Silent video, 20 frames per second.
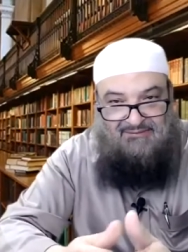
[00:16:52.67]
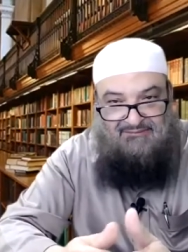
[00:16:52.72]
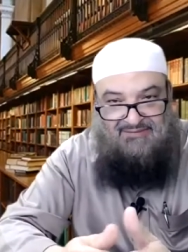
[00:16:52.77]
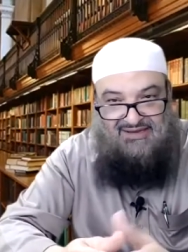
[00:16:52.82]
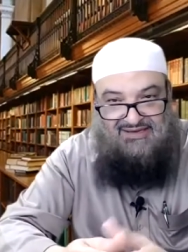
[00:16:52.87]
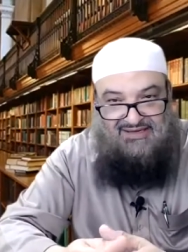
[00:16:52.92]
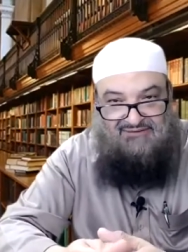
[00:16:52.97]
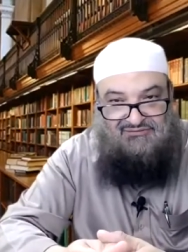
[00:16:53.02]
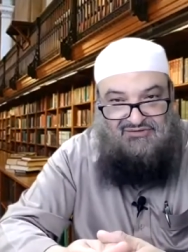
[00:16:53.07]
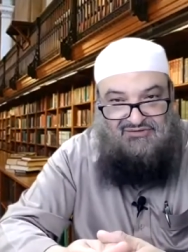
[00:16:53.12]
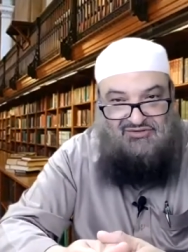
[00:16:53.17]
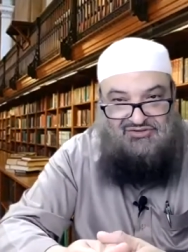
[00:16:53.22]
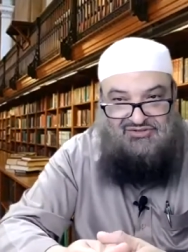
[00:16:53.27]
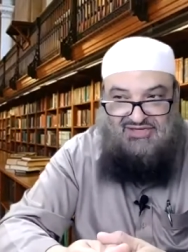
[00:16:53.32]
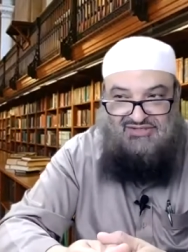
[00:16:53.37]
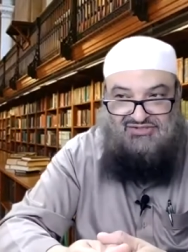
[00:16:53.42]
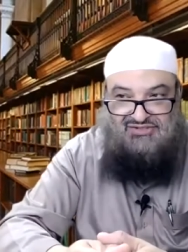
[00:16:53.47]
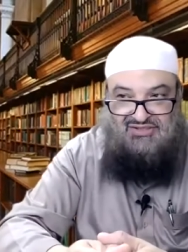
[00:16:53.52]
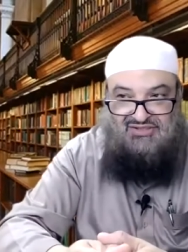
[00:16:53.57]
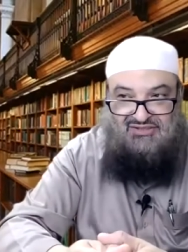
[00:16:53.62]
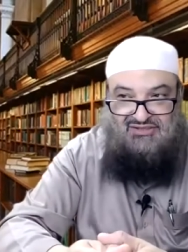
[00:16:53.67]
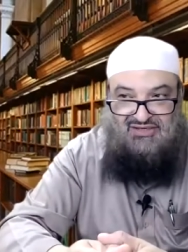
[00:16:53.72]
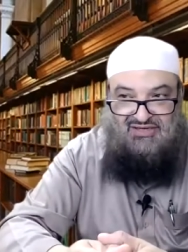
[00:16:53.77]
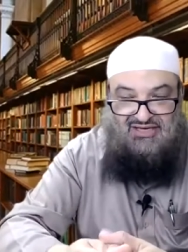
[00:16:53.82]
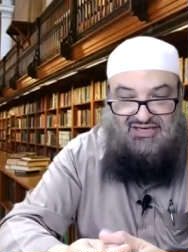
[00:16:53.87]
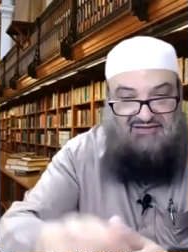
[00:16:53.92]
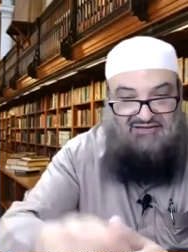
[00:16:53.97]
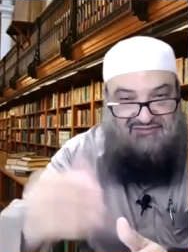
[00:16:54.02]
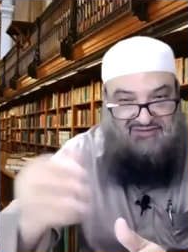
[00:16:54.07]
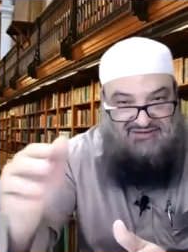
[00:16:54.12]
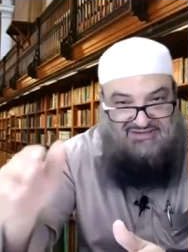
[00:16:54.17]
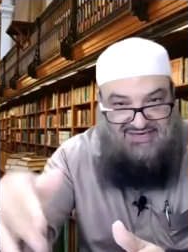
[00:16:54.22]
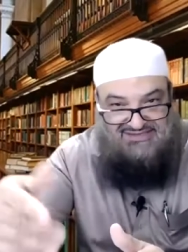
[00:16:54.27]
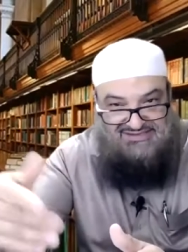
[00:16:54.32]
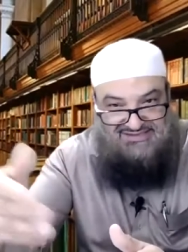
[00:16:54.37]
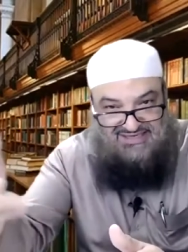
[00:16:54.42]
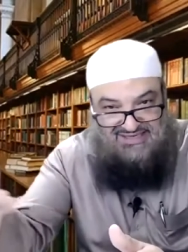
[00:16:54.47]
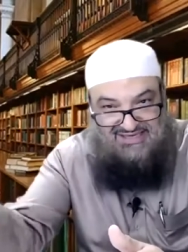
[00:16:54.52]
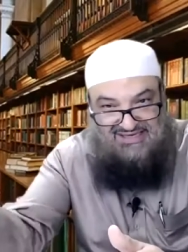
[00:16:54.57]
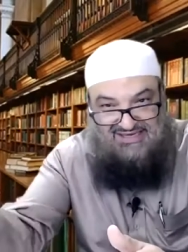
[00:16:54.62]
make him to judge. If he
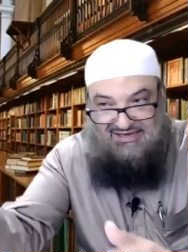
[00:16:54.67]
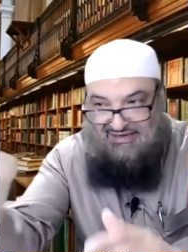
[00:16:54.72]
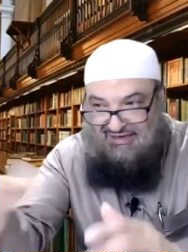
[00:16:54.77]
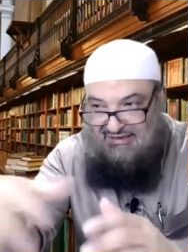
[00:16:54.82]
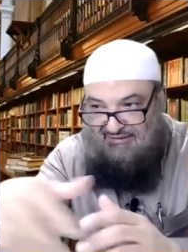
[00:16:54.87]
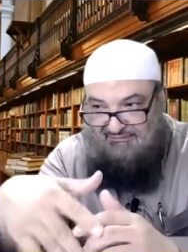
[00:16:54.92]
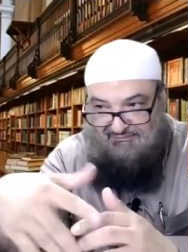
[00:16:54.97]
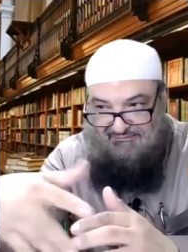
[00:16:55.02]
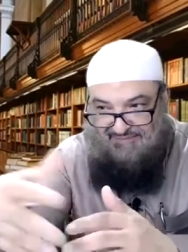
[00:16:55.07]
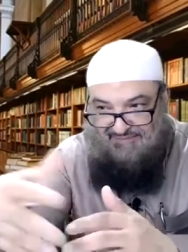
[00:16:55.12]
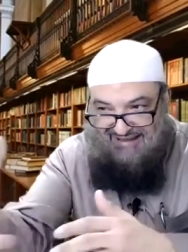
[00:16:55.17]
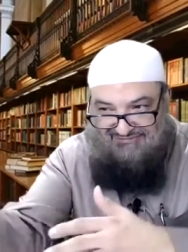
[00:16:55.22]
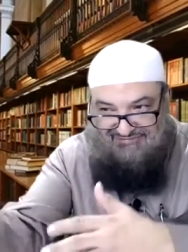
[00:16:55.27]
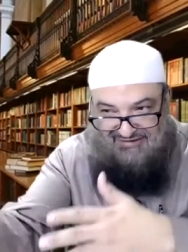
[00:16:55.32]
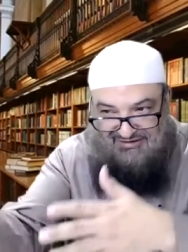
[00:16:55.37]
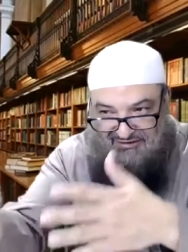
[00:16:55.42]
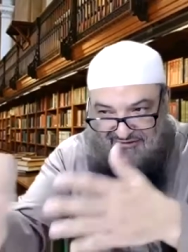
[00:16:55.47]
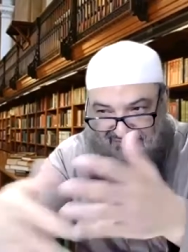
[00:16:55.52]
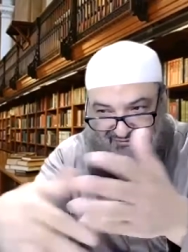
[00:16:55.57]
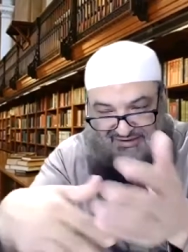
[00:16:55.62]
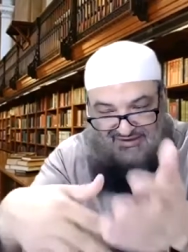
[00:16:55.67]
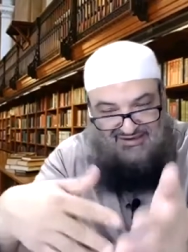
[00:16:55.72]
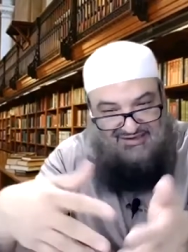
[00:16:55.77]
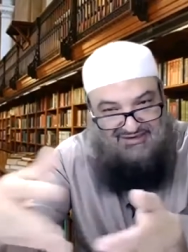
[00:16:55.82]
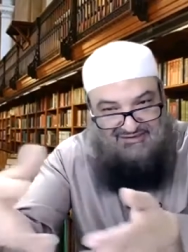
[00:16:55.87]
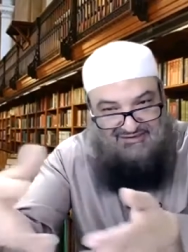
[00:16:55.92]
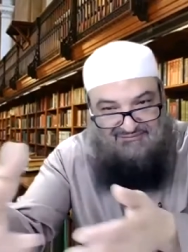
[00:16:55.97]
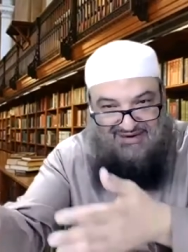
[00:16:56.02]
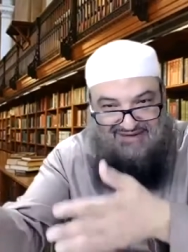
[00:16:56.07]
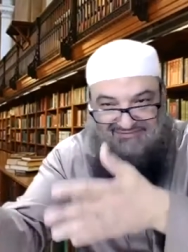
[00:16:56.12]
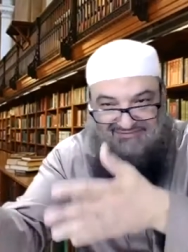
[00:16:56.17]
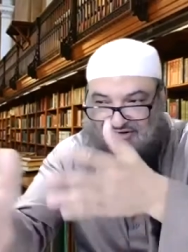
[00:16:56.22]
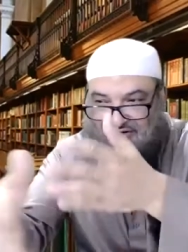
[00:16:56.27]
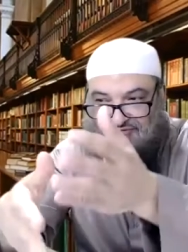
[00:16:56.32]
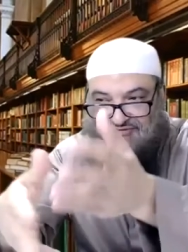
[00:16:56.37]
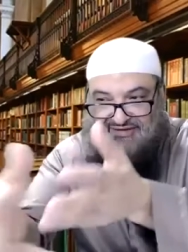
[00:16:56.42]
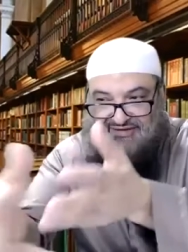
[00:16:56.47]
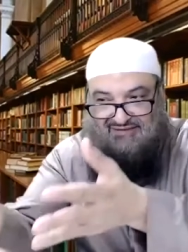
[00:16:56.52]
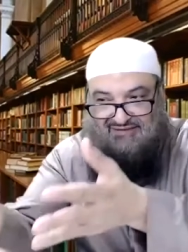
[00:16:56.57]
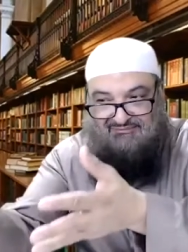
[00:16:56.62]
does the bathing of the bathing
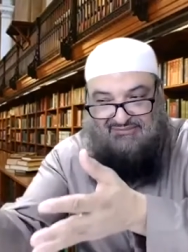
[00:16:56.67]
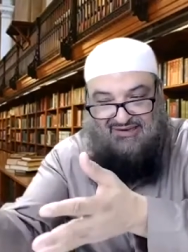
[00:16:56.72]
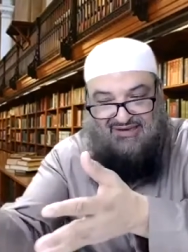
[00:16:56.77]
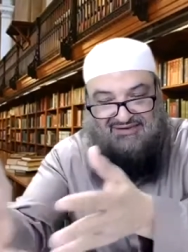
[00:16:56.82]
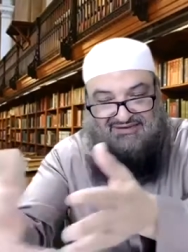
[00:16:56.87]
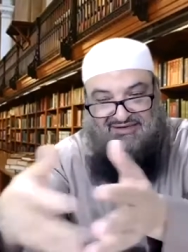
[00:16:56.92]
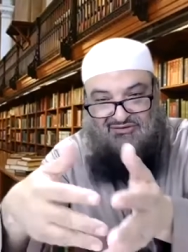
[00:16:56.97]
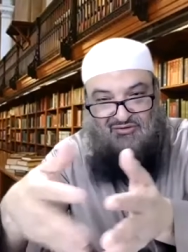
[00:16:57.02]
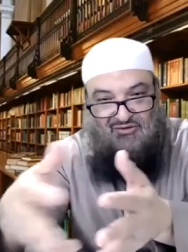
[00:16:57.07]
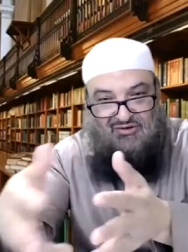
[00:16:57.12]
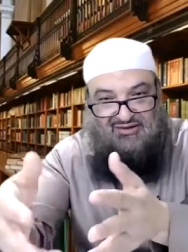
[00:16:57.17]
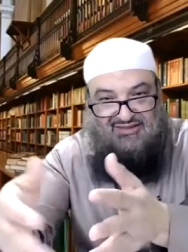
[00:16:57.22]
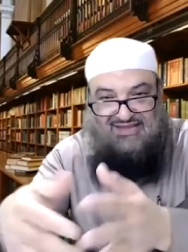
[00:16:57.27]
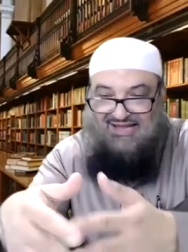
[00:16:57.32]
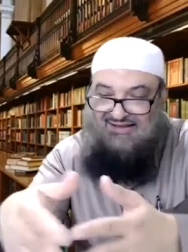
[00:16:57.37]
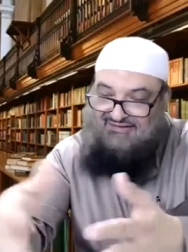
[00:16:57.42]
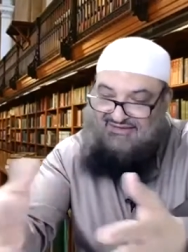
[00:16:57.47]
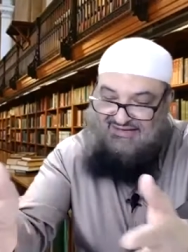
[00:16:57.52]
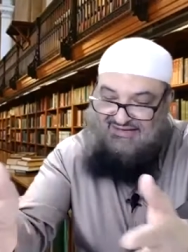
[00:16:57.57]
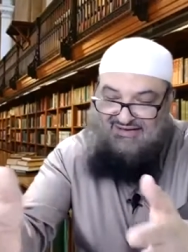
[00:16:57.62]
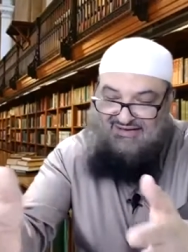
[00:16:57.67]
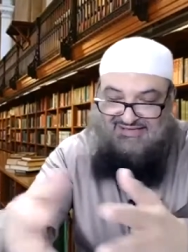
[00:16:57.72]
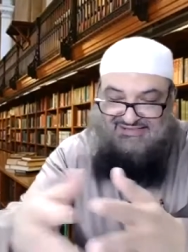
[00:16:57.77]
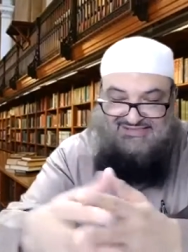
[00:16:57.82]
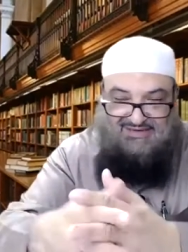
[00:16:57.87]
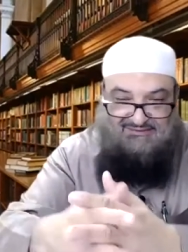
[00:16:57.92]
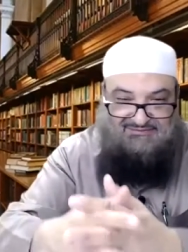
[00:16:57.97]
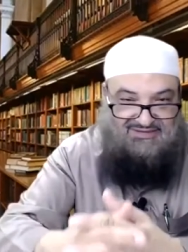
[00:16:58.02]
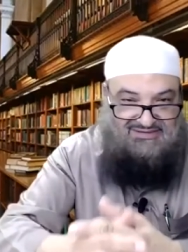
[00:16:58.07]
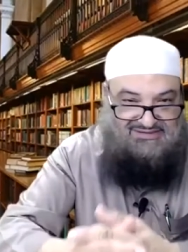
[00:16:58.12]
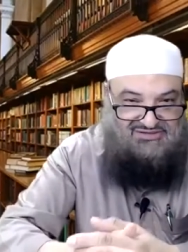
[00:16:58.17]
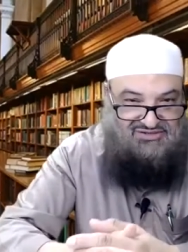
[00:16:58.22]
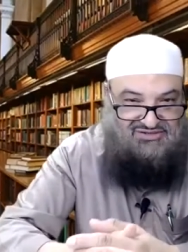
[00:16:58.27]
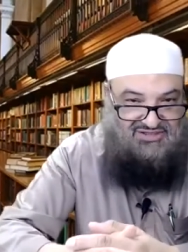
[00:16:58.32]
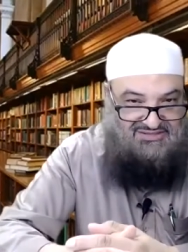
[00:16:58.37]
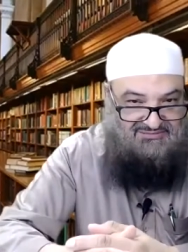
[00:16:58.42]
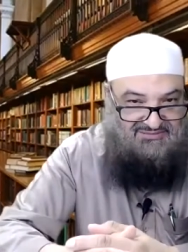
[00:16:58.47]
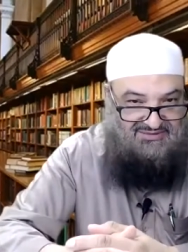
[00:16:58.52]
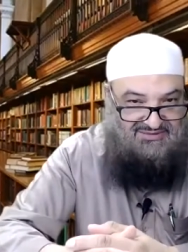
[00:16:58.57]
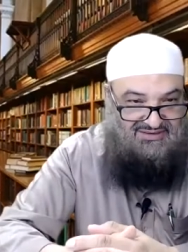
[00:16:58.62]
of the blood and all of that, then accept his
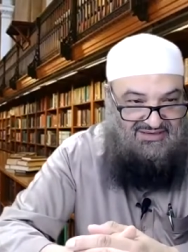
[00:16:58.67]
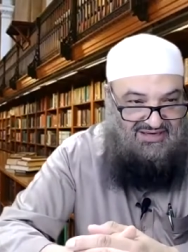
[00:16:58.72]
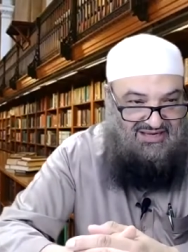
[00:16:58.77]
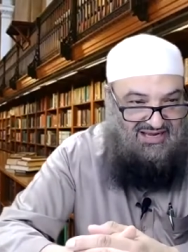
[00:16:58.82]
judgment.